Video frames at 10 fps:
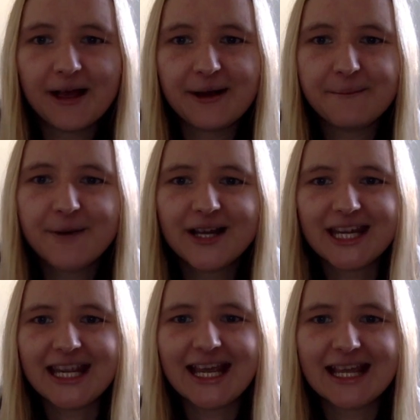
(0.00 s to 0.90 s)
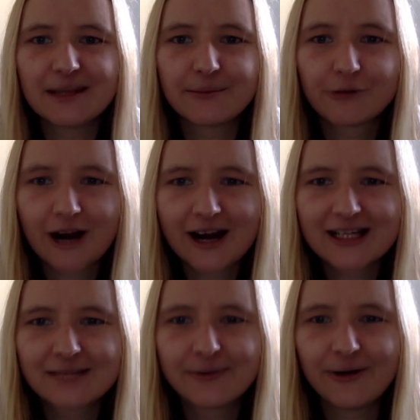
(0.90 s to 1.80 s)
money in the
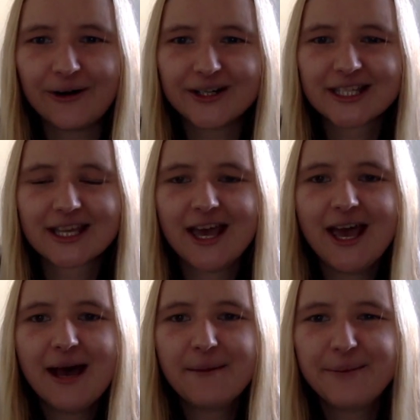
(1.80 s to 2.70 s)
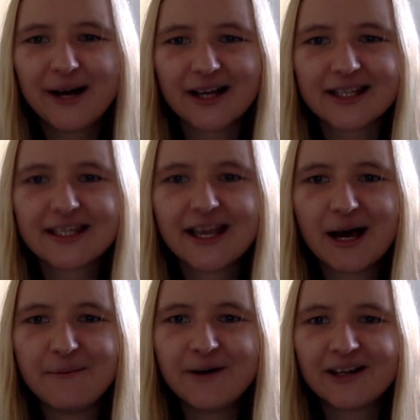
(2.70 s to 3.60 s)
prize pot. But
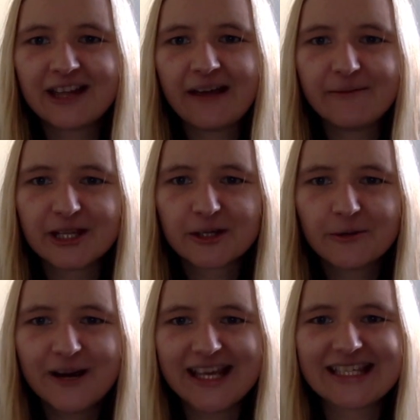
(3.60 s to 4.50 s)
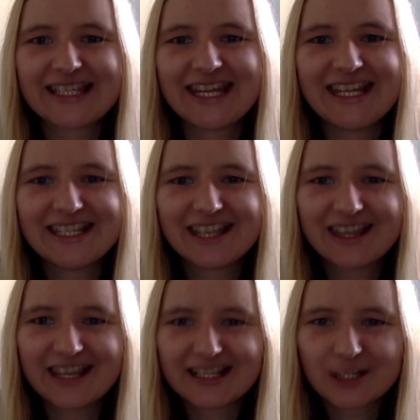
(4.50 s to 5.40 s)
among them, the twist is that
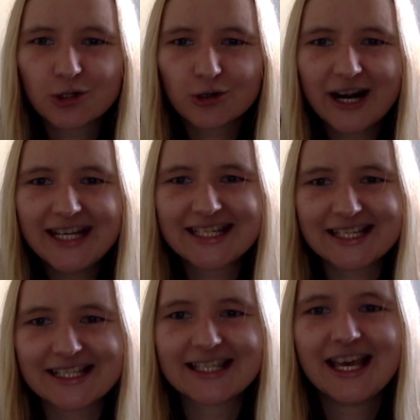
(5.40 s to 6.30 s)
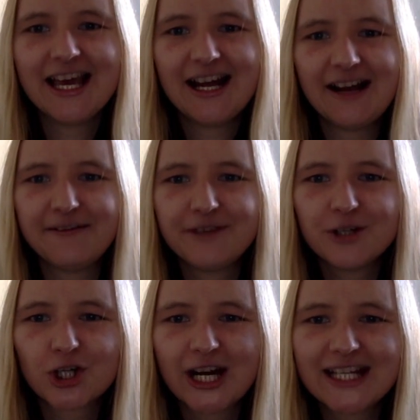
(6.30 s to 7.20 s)
there's traitors, a few
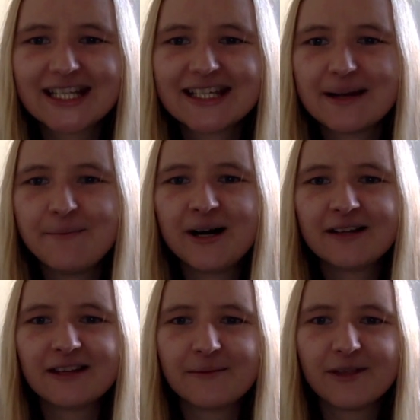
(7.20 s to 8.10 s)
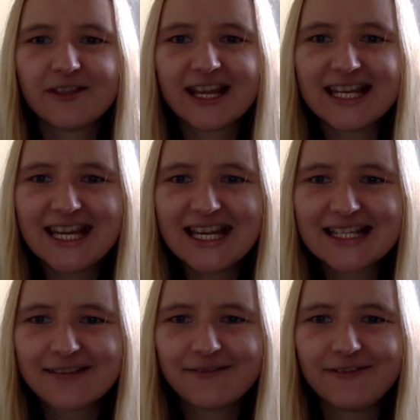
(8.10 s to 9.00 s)
traitors among them that they need
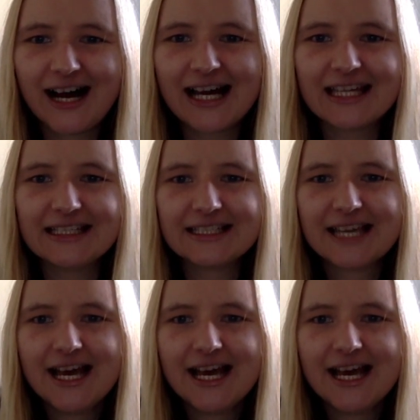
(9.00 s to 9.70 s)
to find.